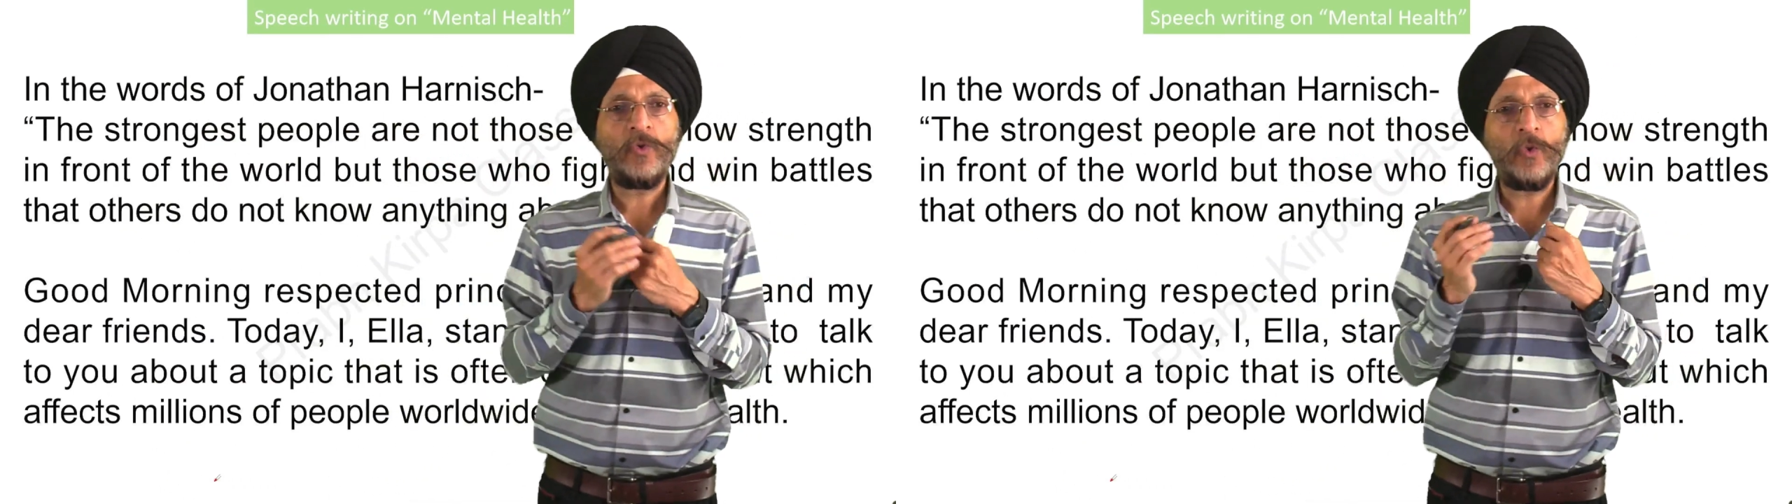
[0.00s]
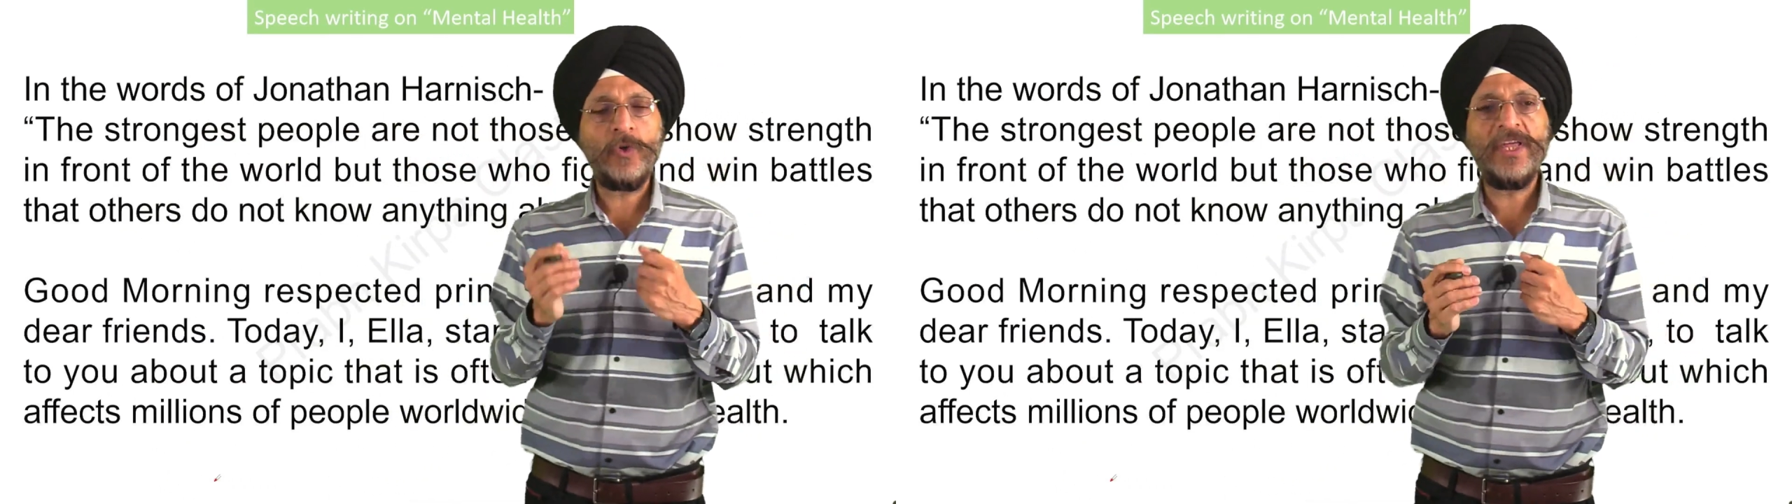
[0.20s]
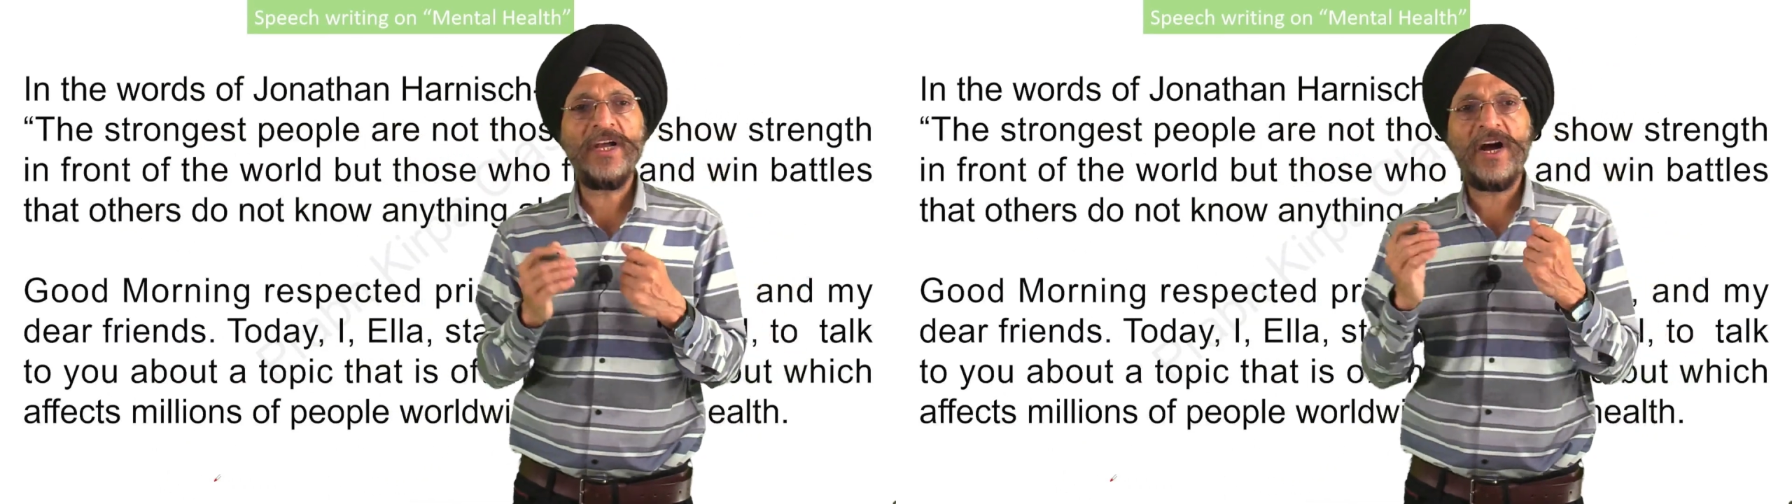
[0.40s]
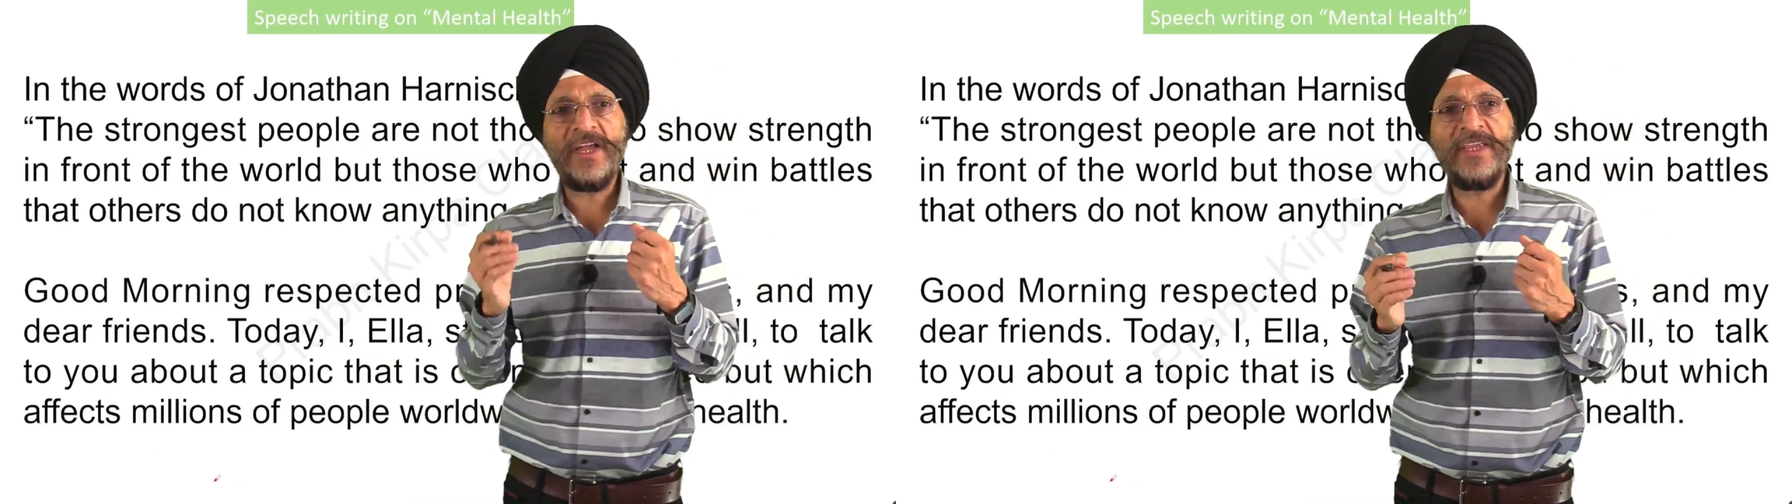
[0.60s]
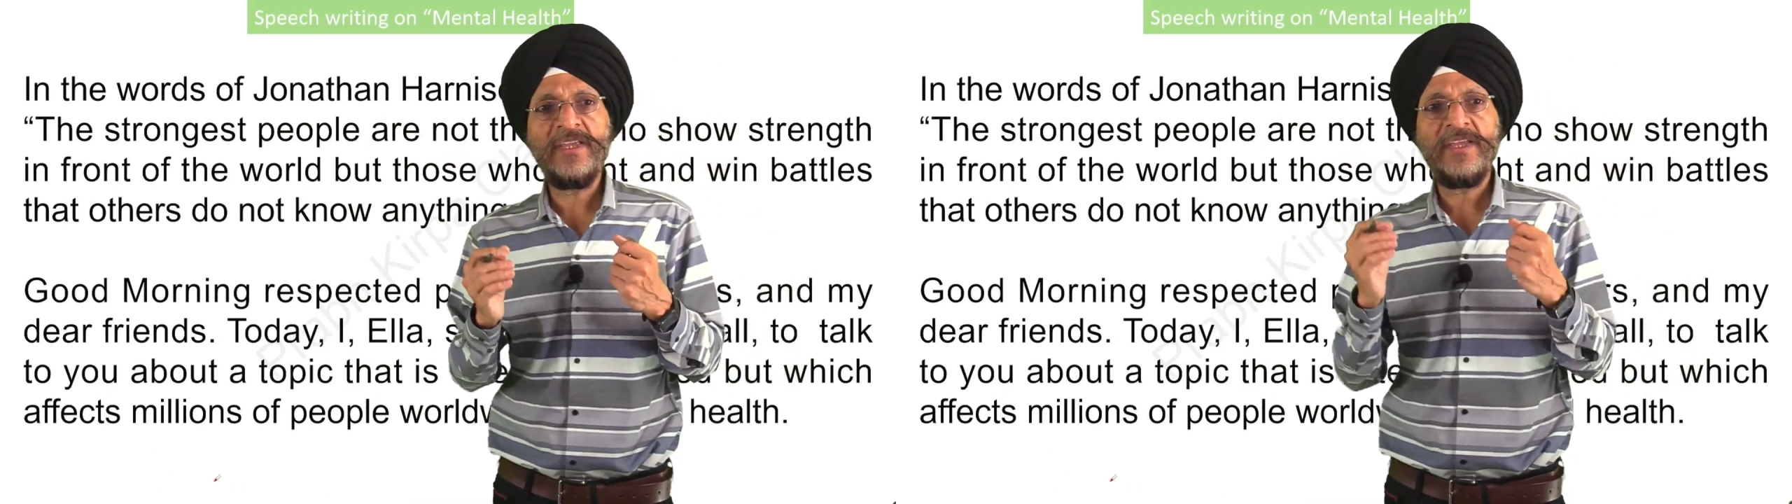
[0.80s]
Today
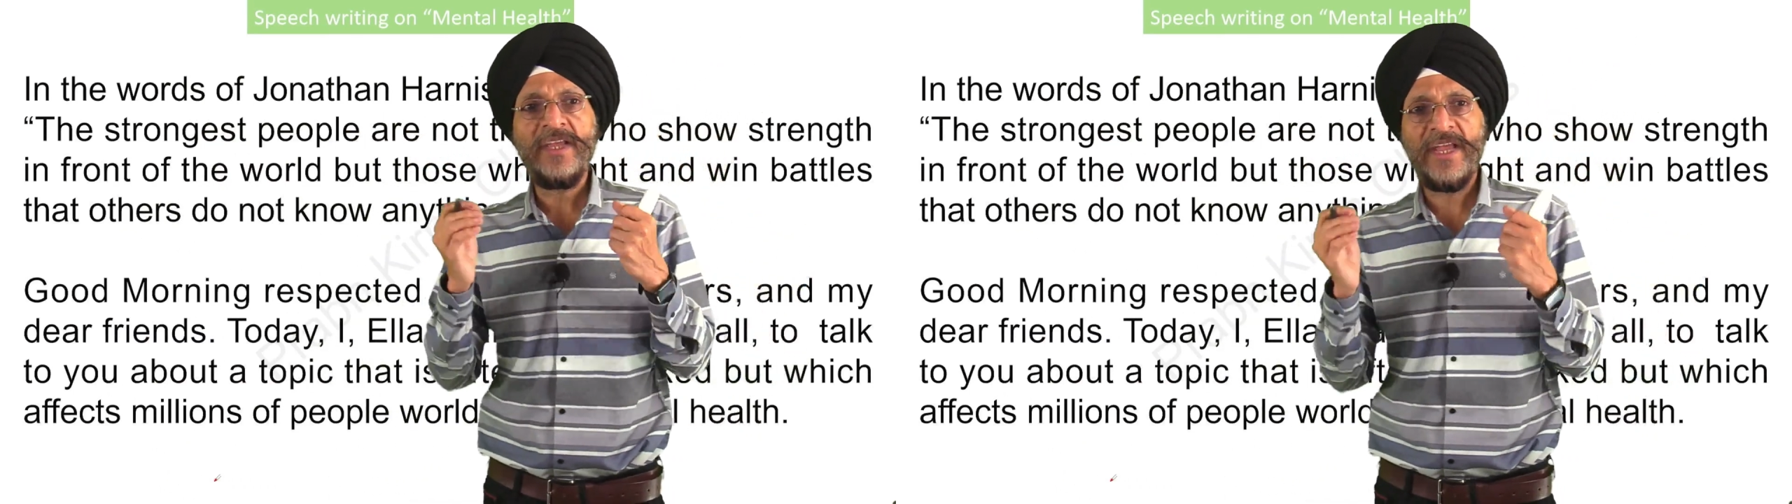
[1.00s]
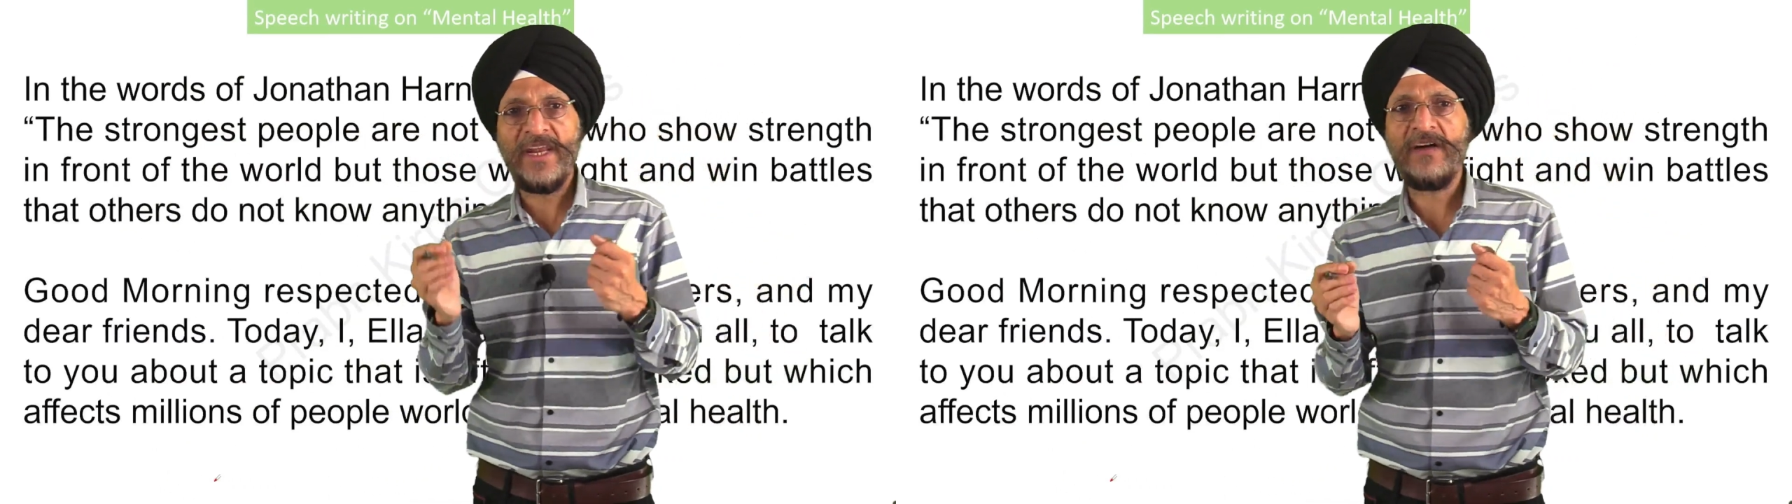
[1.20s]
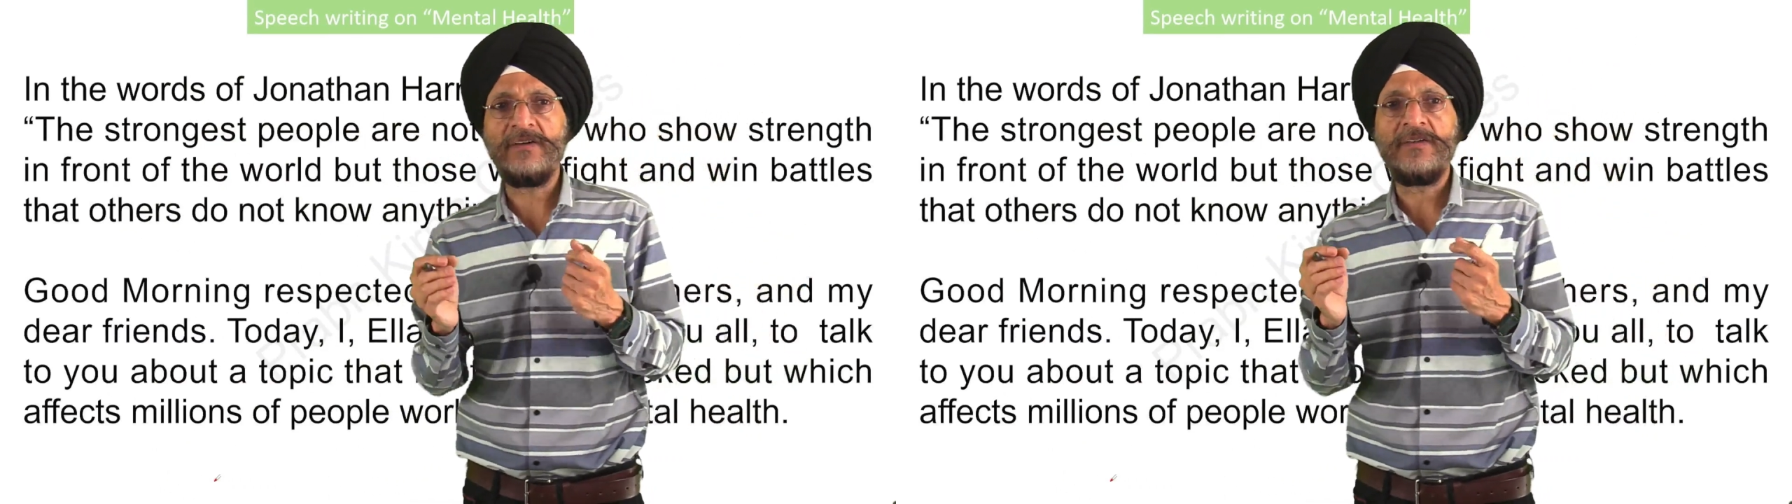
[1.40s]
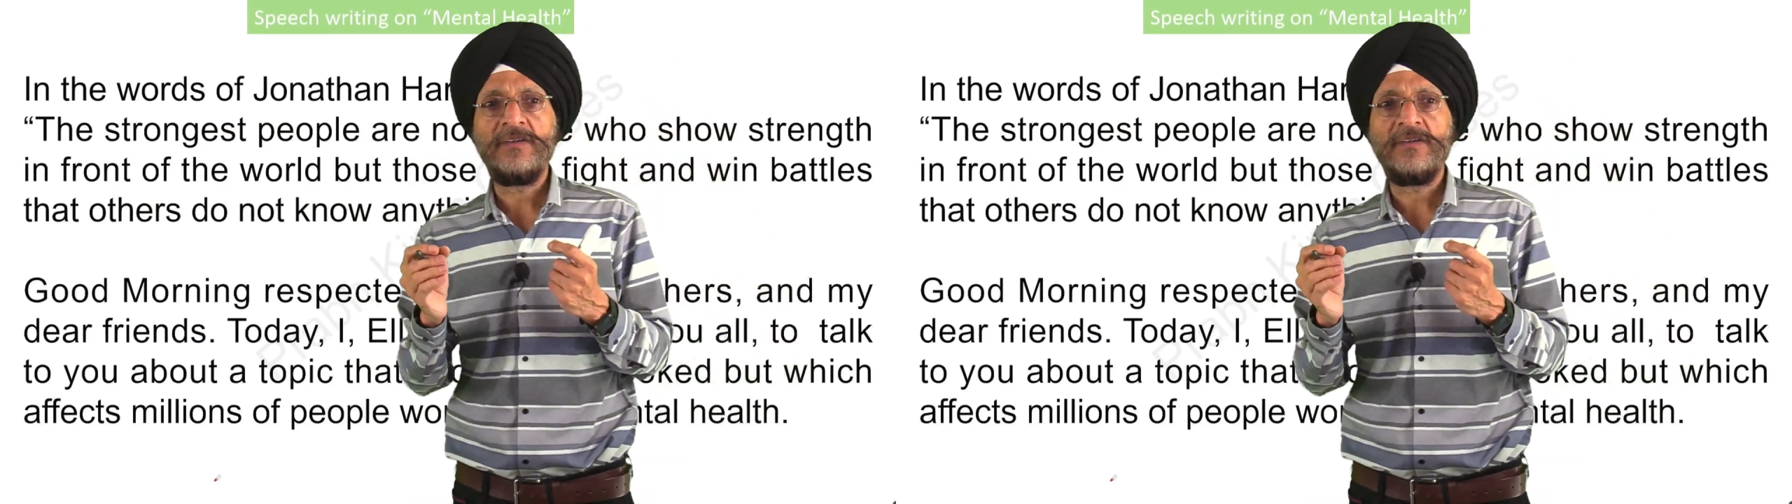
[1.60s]
I, Ella.